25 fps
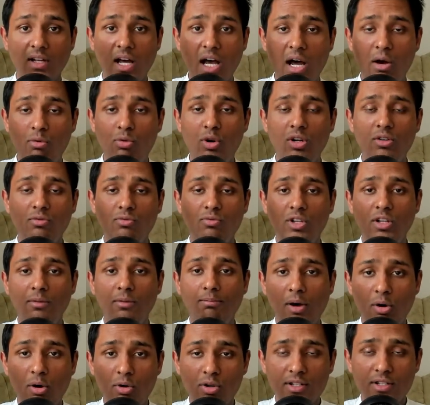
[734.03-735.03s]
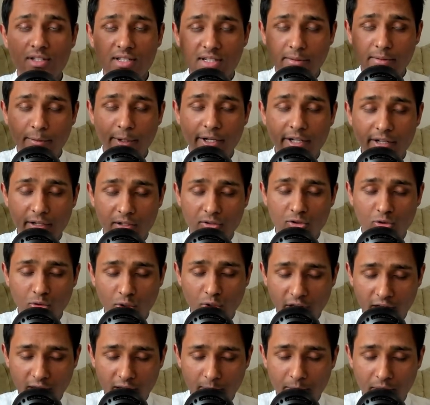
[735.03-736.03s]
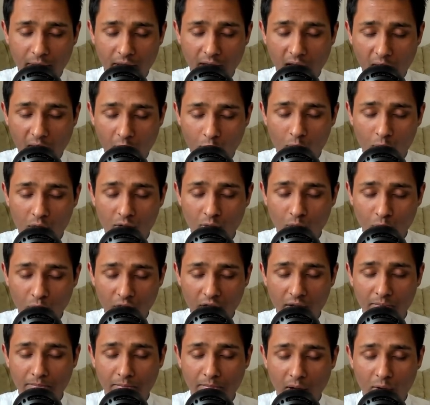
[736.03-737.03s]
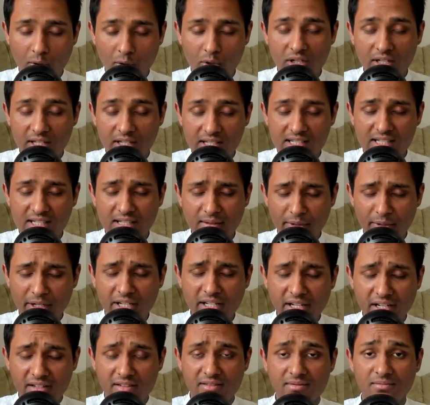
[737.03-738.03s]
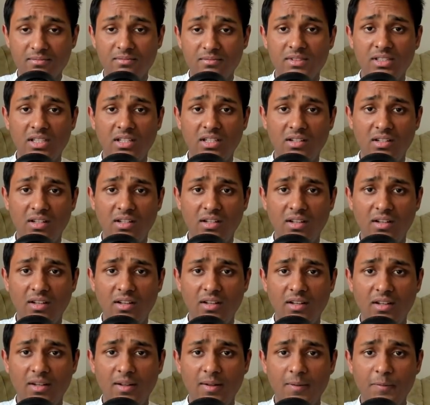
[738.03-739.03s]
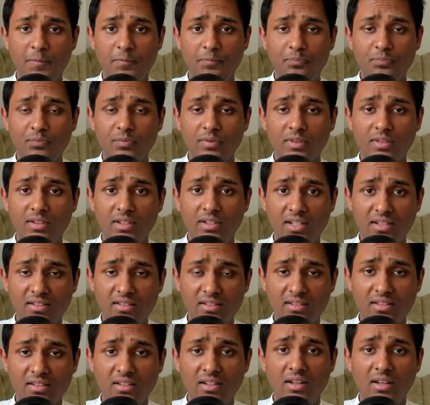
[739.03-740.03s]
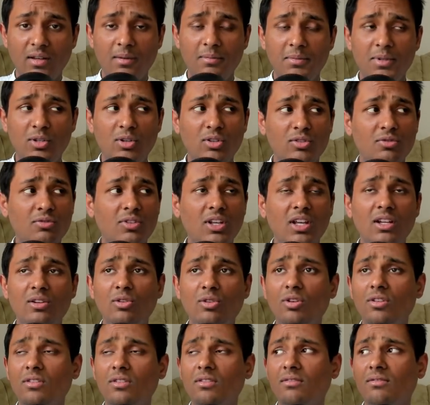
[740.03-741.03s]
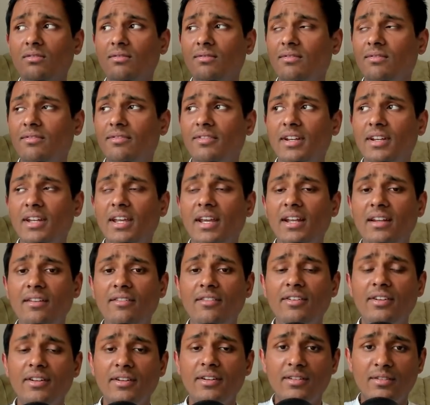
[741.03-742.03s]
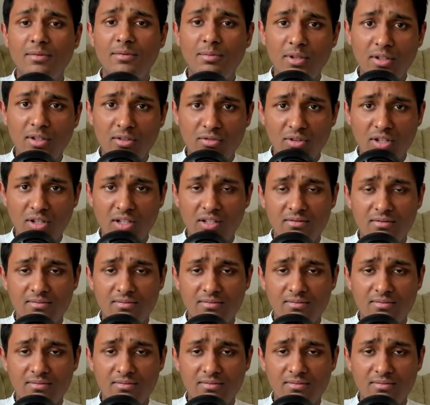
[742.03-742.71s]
our willpower is limited. Should I repeat? Our willpower is limited. Yes. Because we are not very elevated spiritually.